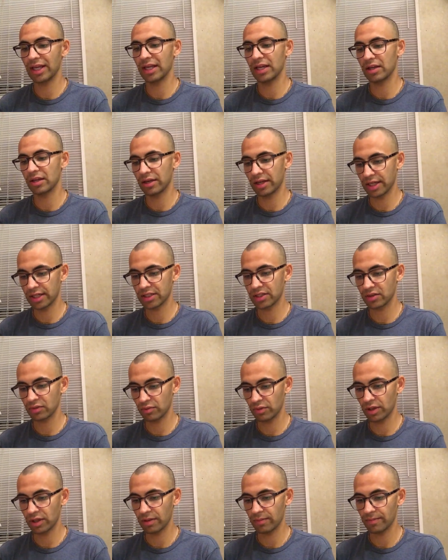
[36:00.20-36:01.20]
in
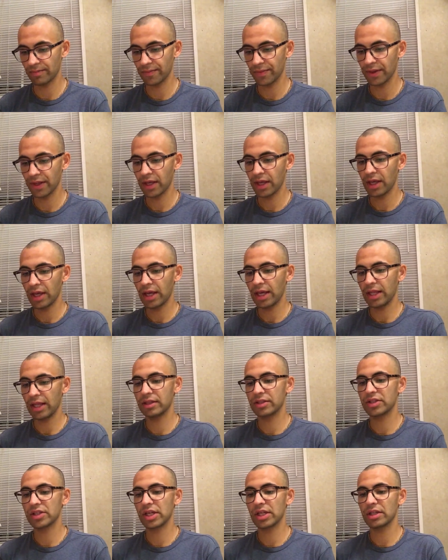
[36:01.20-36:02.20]
connection with him. In
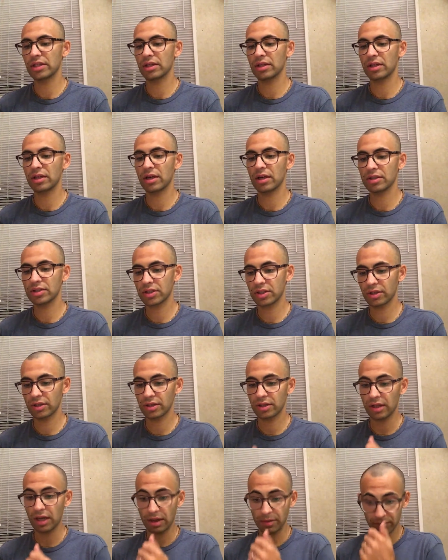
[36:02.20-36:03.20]
the Chaitanya
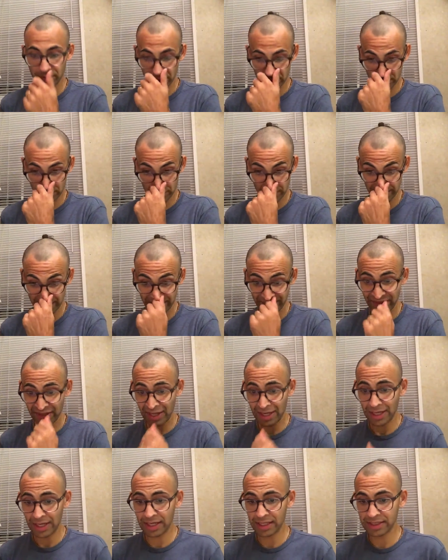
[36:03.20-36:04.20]
Charitamrita,
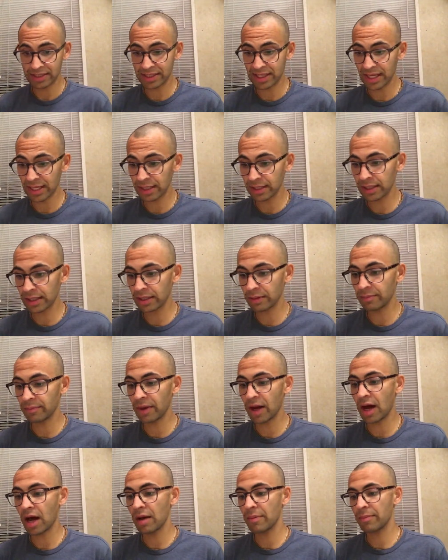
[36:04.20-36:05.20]
it is stated that a
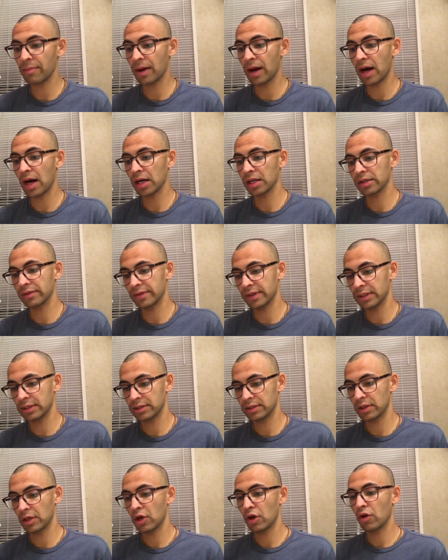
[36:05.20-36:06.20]

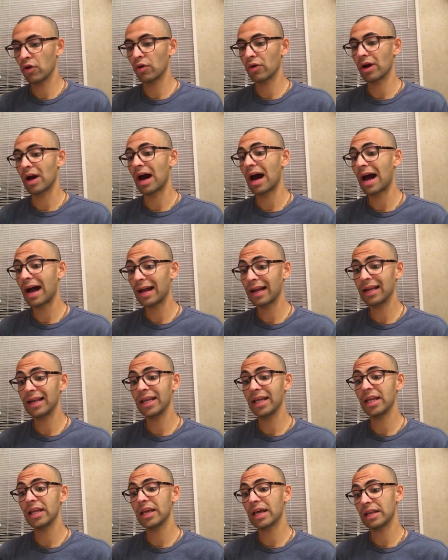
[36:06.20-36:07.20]
Mahabhagavat, or a
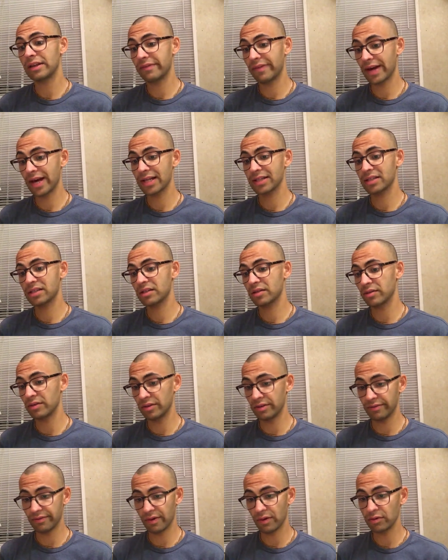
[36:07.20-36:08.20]
highly
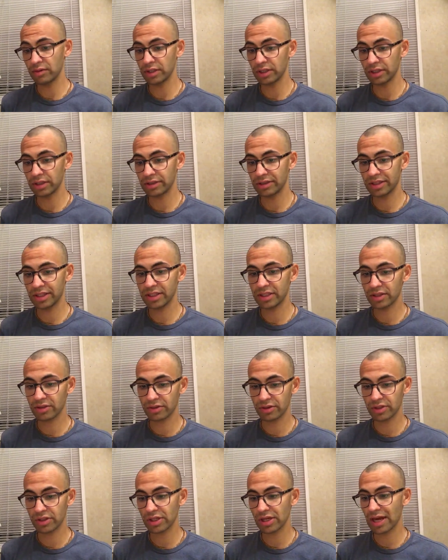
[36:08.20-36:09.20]
advanced devotee, sees
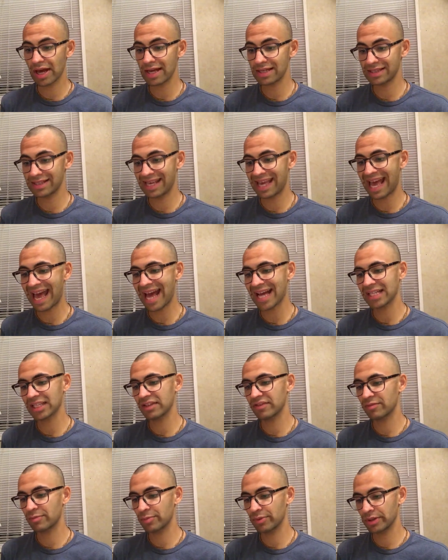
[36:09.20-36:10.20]
Krishna as the
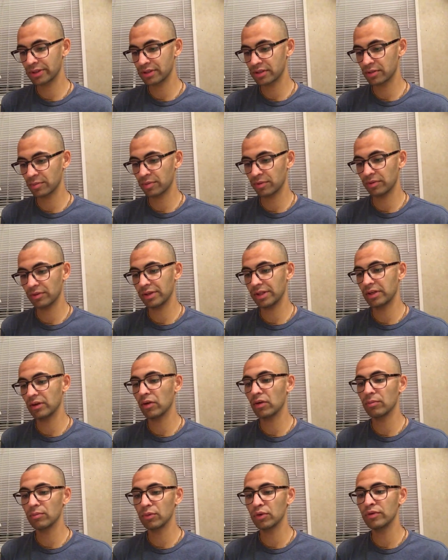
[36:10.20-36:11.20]
active principle in
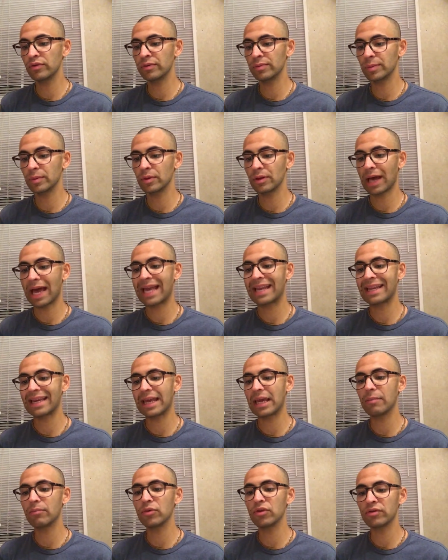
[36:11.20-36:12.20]
all movable and
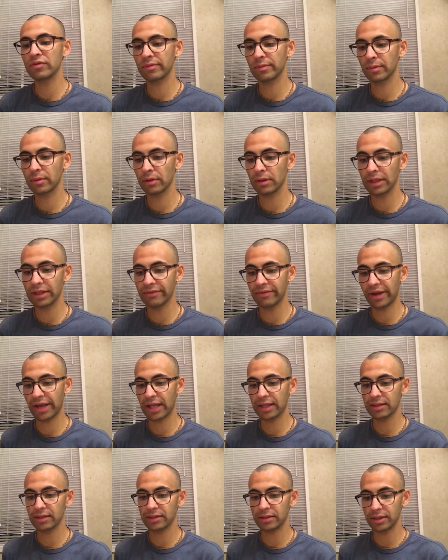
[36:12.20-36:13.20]
immovable living
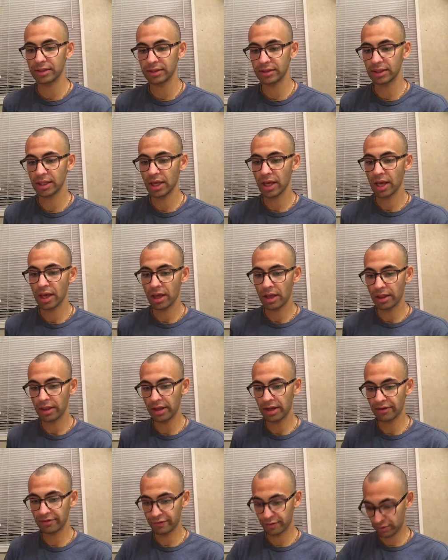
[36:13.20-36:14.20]
entities.
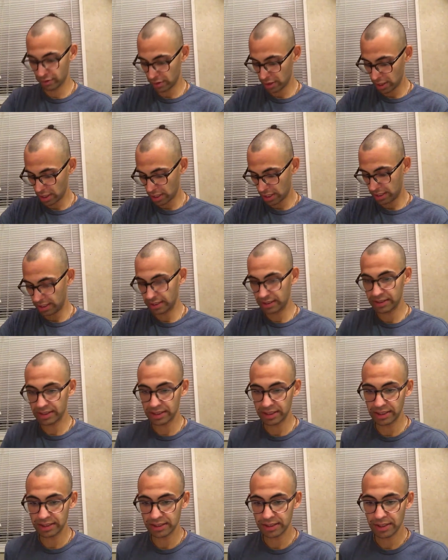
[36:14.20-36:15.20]
Therefore, he
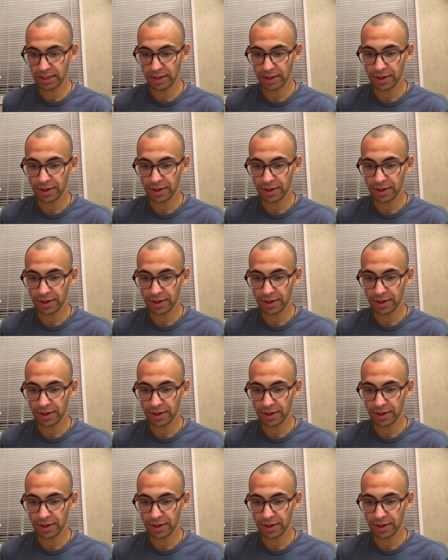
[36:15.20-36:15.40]
sees